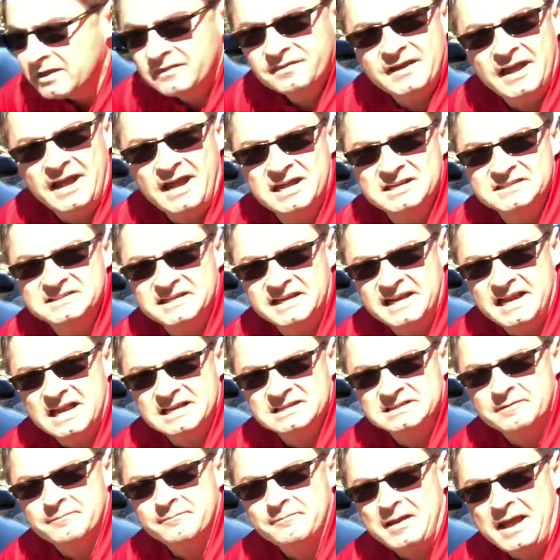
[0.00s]
The SE
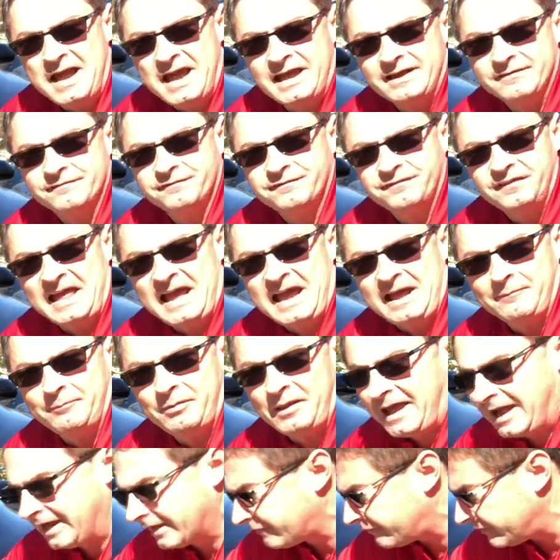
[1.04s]
has a matte flat
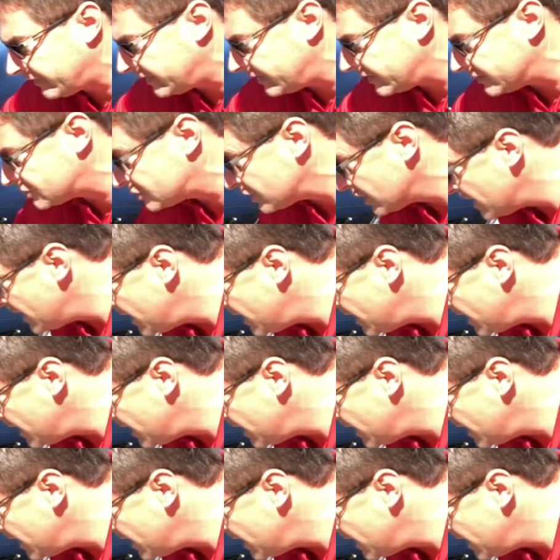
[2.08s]
black finish,